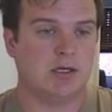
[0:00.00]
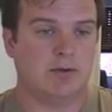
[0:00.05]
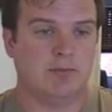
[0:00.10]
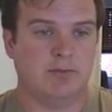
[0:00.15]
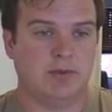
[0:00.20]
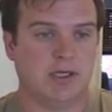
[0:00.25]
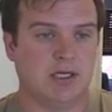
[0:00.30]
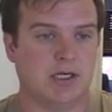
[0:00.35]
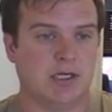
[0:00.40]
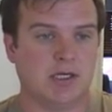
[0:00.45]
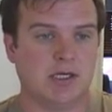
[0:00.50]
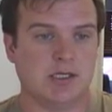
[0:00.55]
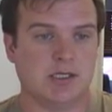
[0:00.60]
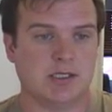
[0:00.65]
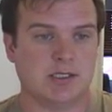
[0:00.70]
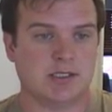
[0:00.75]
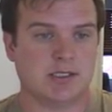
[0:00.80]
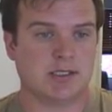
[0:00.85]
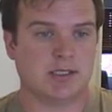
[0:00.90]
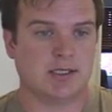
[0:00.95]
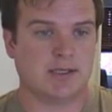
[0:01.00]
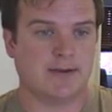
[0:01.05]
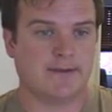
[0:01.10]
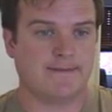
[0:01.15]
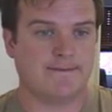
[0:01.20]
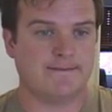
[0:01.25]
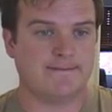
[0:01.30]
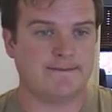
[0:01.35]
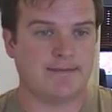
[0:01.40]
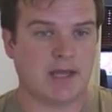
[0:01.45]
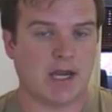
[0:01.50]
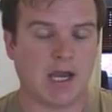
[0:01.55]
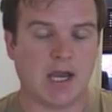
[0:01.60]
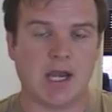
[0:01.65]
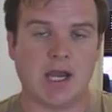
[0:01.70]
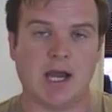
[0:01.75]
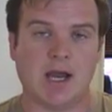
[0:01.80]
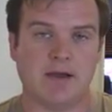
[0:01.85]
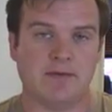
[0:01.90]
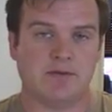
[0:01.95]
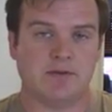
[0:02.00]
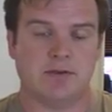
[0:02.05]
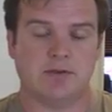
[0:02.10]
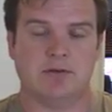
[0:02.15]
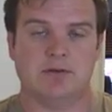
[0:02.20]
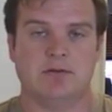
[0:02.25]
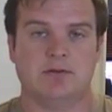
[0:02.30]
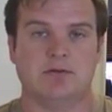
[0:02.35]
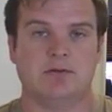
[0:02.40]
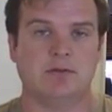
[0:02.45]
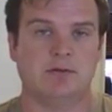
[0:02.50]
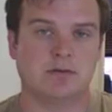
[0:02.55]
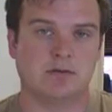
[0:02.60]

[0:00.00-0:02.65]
because I have to,